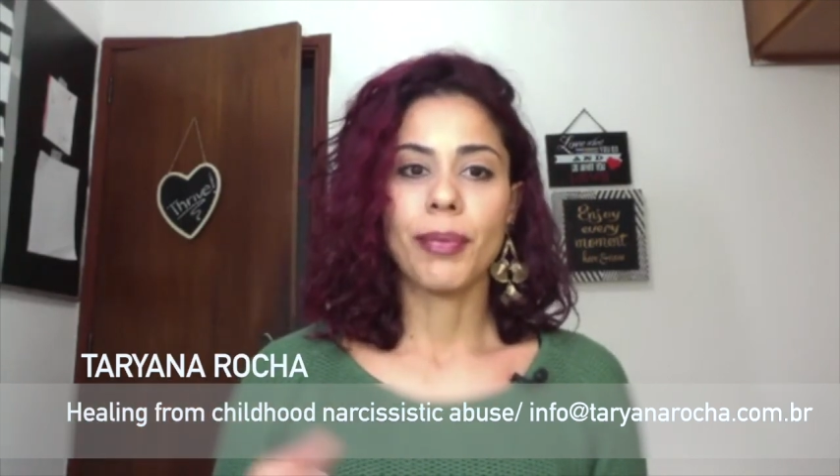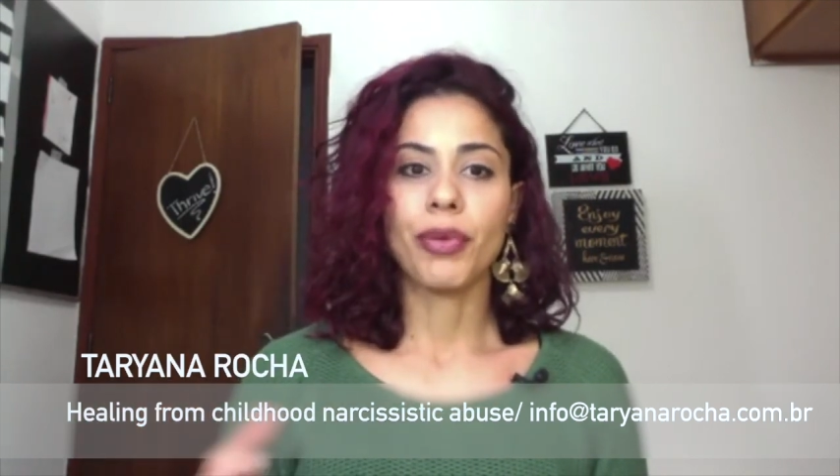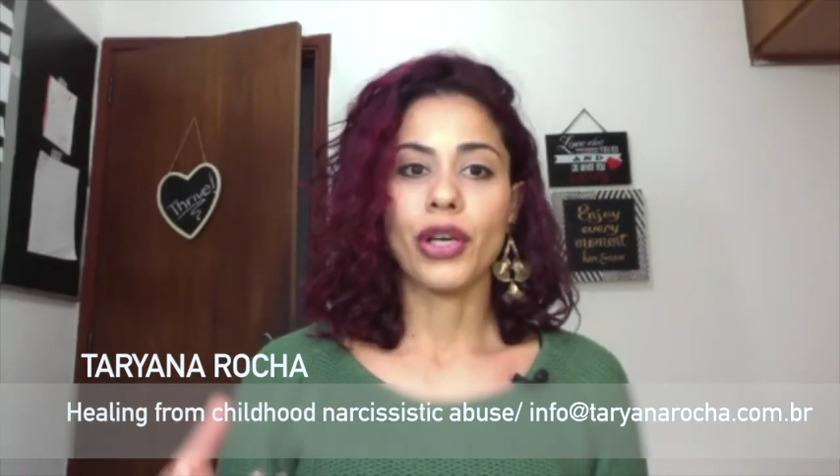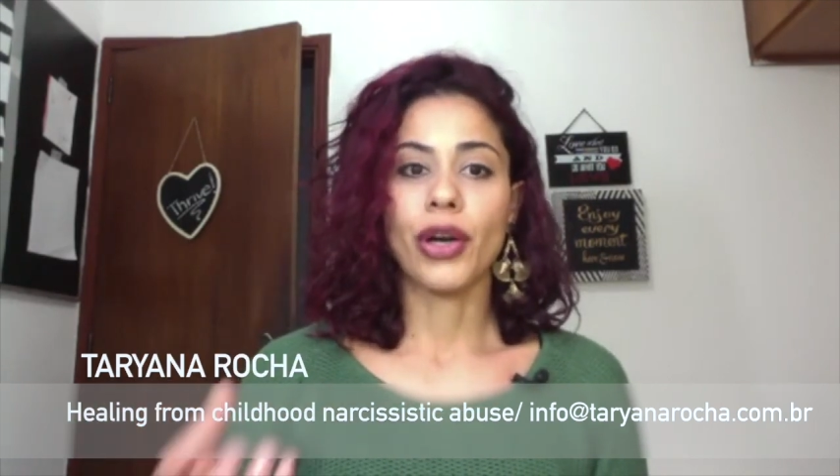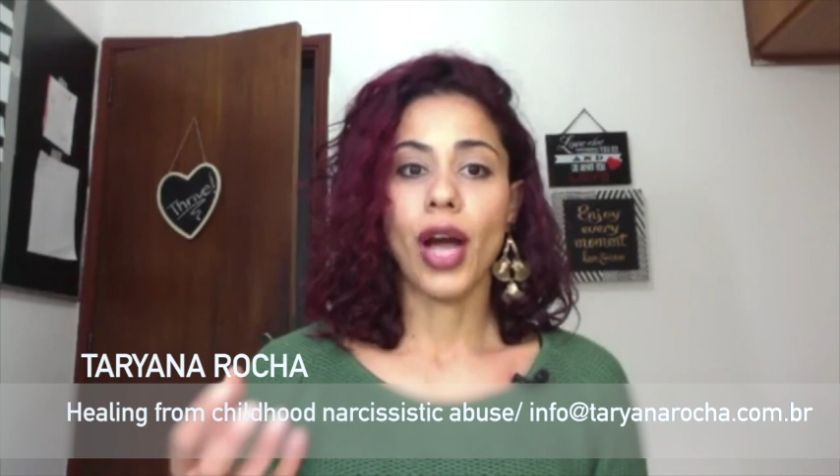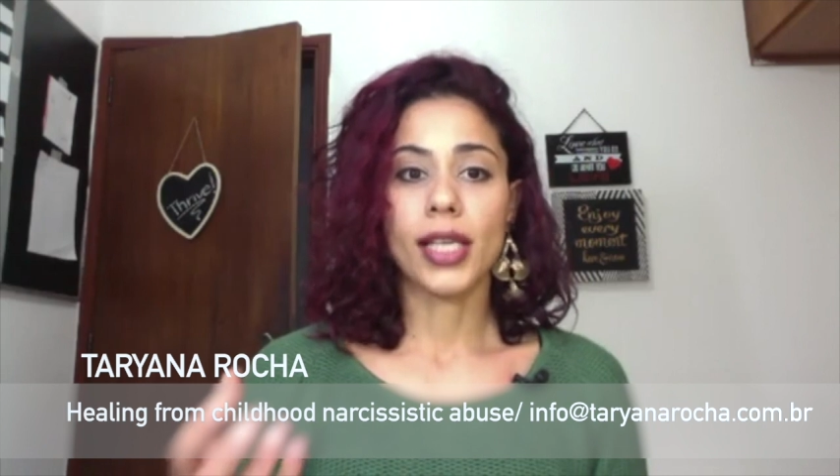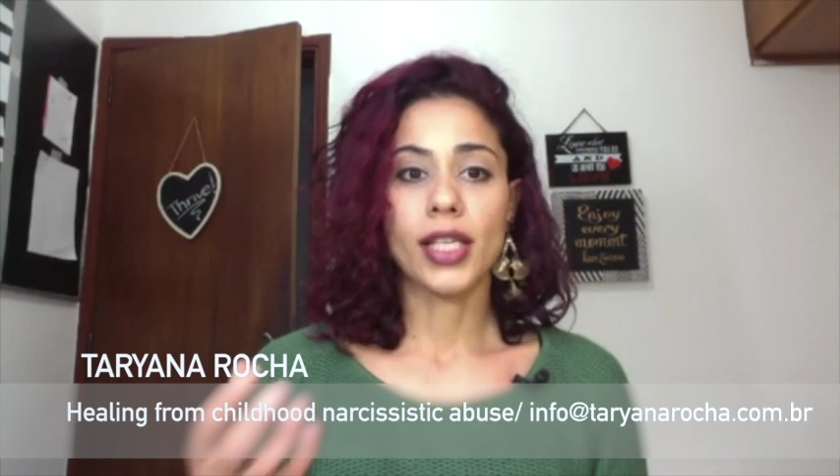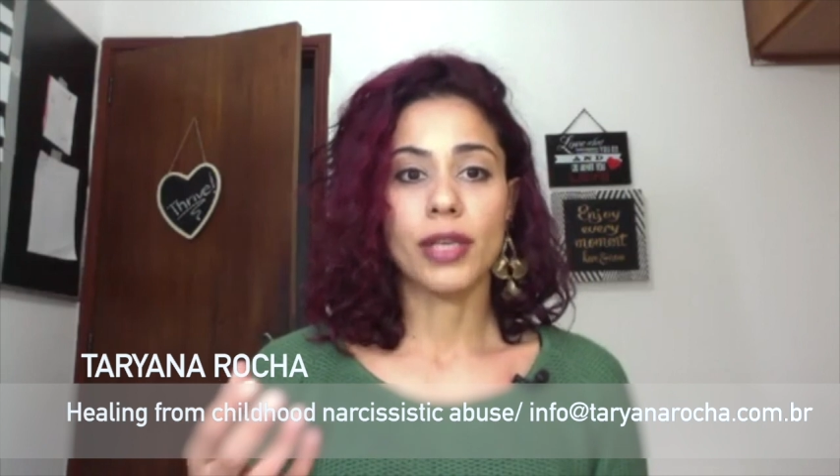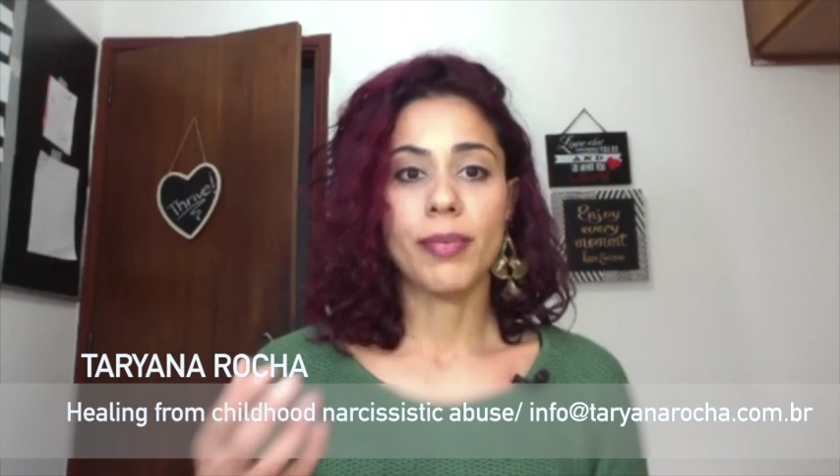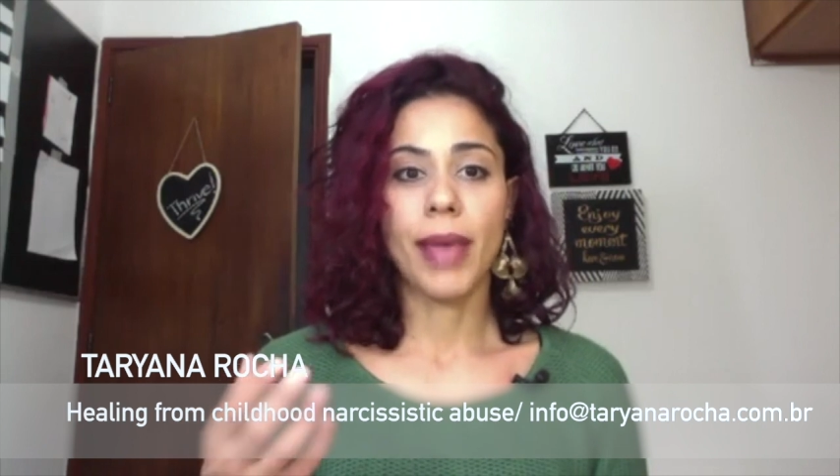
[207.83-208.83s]
put your
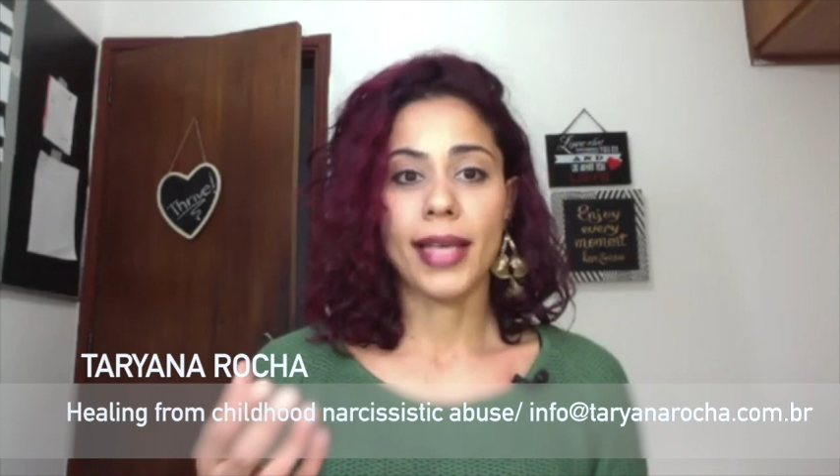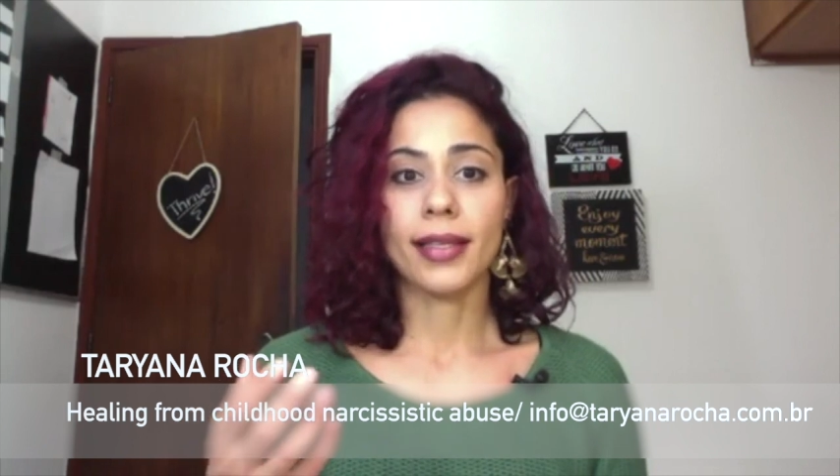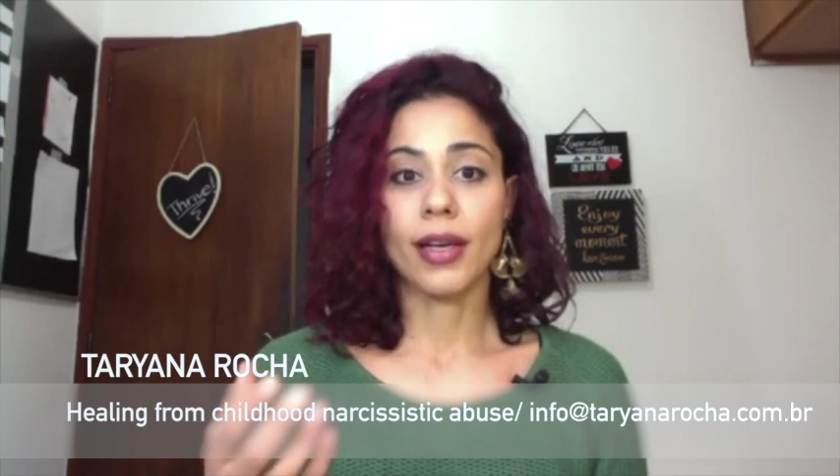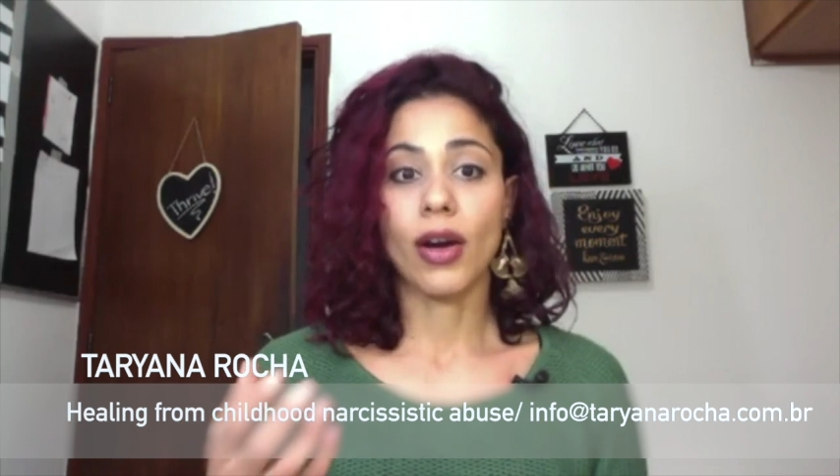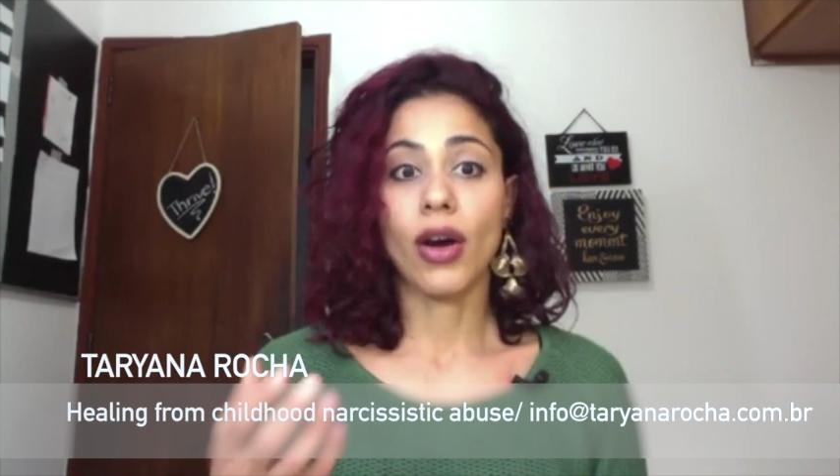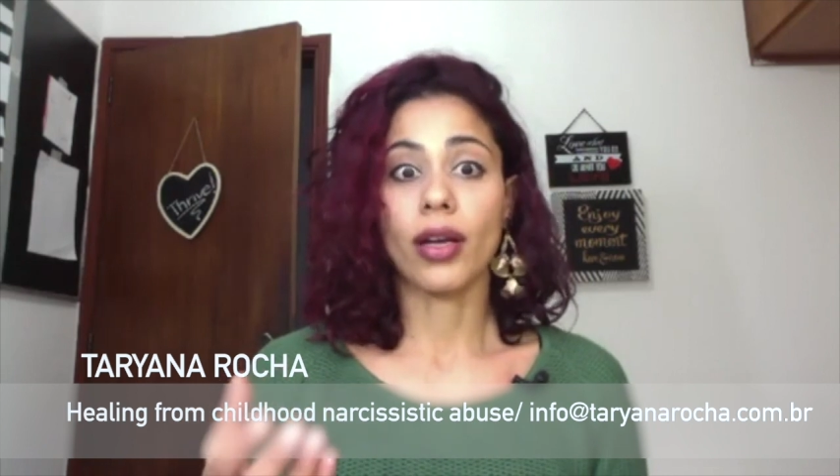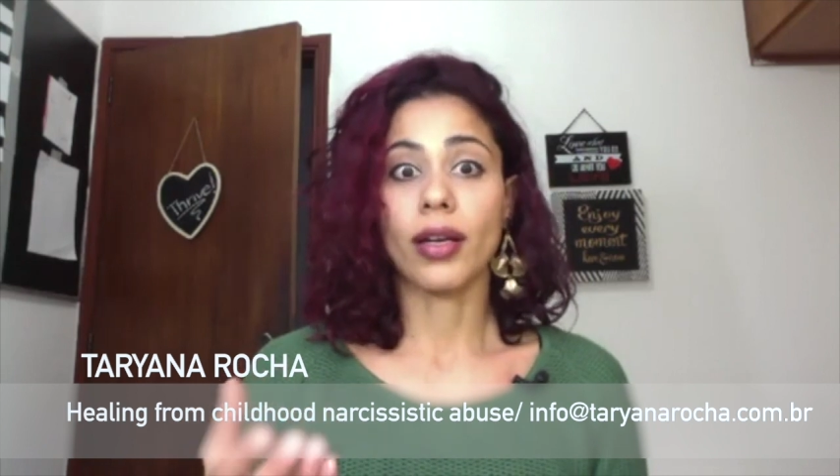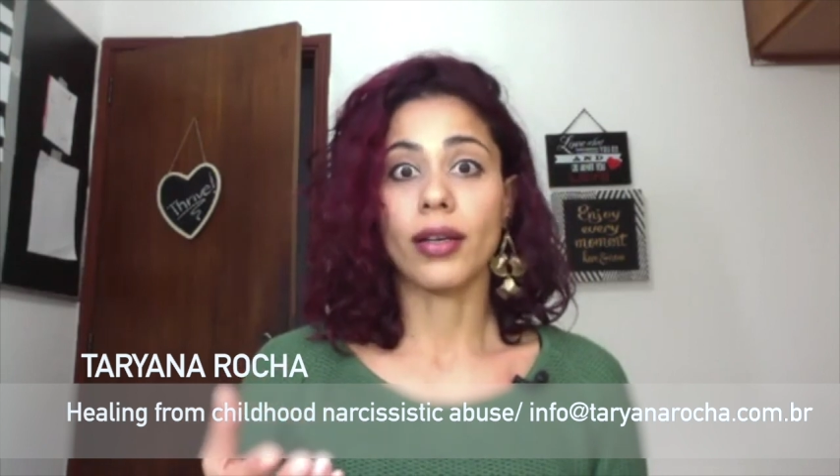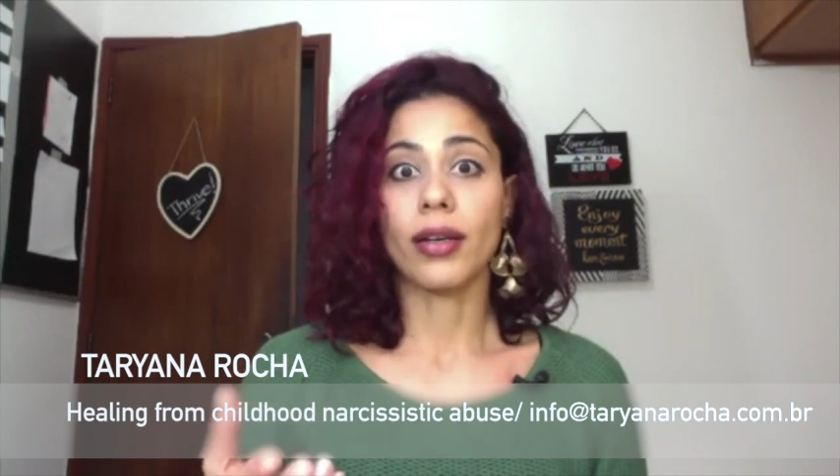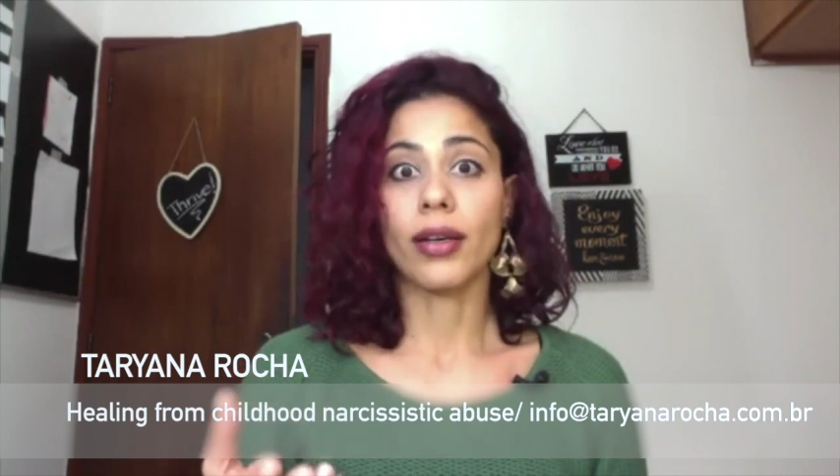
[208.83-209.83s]
oxygen mask on